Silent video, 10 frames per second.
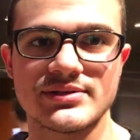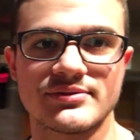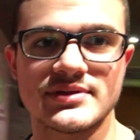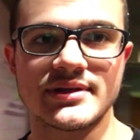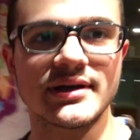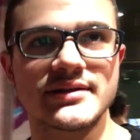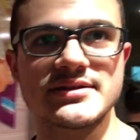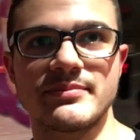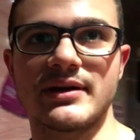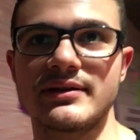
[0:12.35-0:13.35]
So start
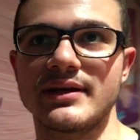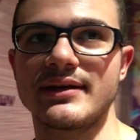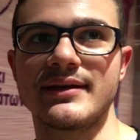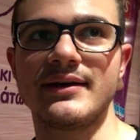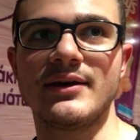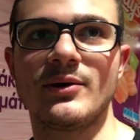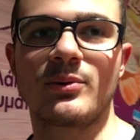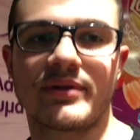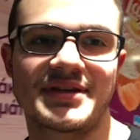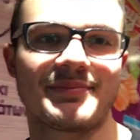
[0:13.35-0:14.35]
this Monday
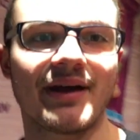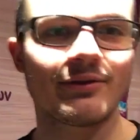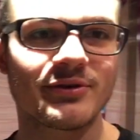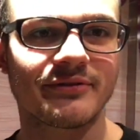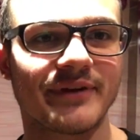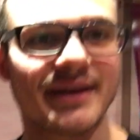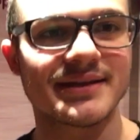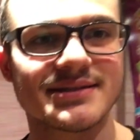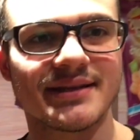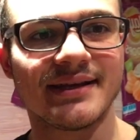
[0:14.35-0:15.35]
with a smile on your
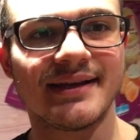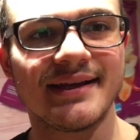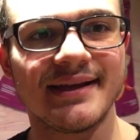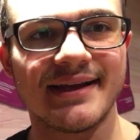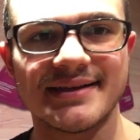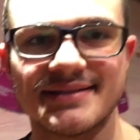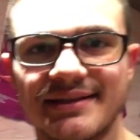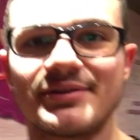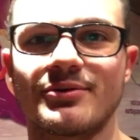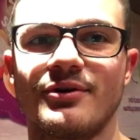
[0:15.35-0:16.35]
face and
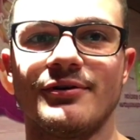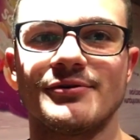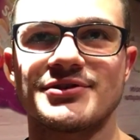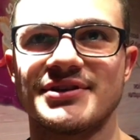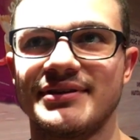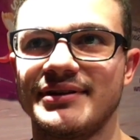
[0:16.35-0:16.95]
set new goals.